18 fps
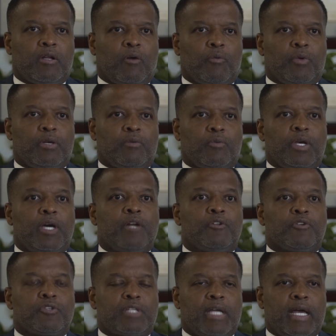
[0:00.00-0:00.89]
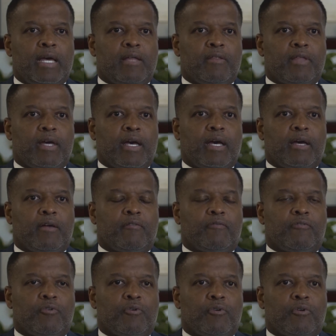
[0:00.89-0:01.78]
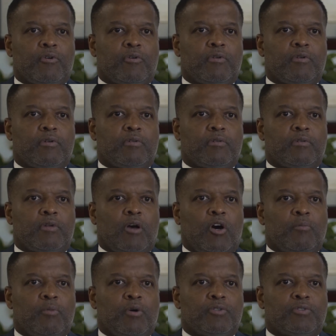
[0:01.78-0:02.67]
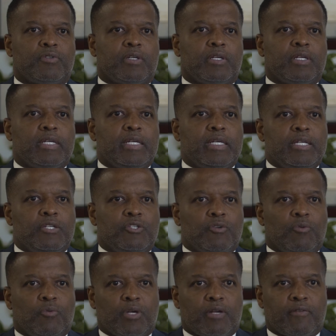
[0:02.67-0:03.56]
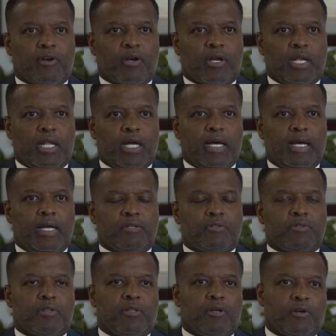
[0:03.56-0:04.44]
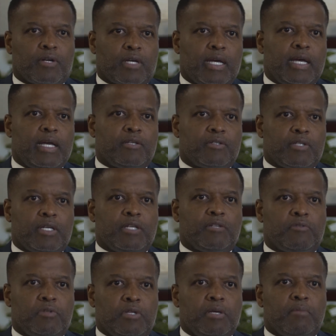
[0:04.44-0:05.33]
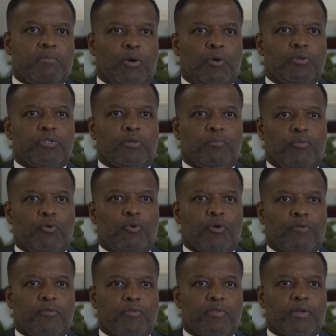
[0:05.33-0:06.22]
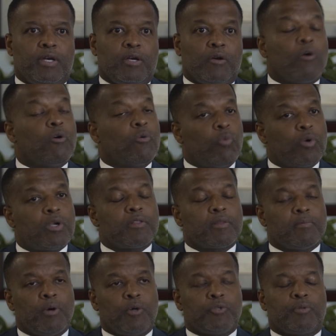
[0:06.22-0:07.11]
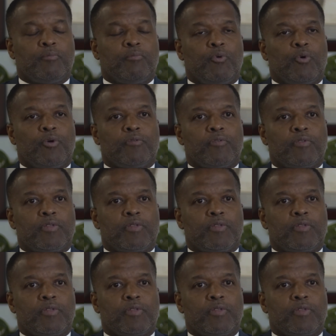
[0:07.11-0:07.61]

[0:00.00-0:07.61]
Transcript: We understand that for almost each one of our clients, their case is the most important thing, or one of the most important